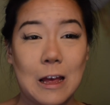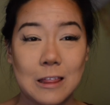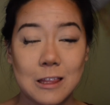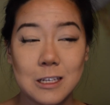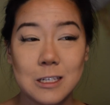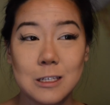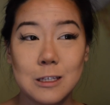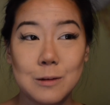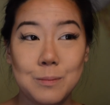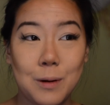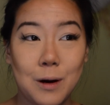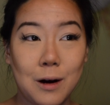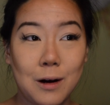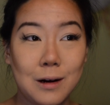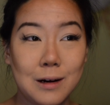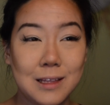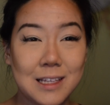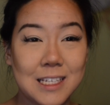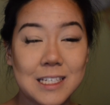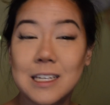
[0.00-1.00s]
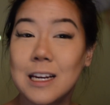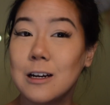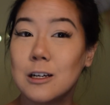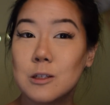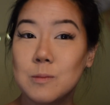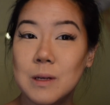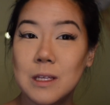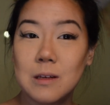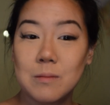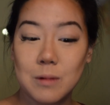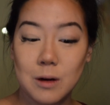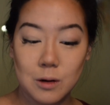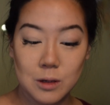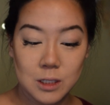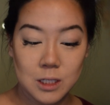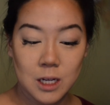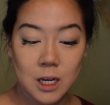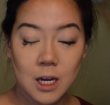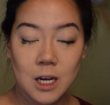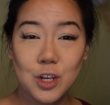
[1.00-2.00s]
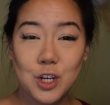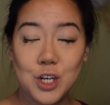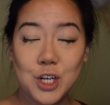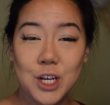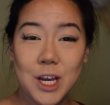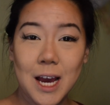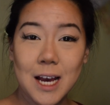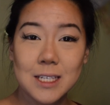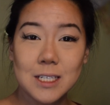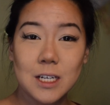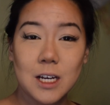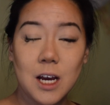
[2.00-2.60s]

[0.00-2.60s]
and this is the part that scares me the most, she has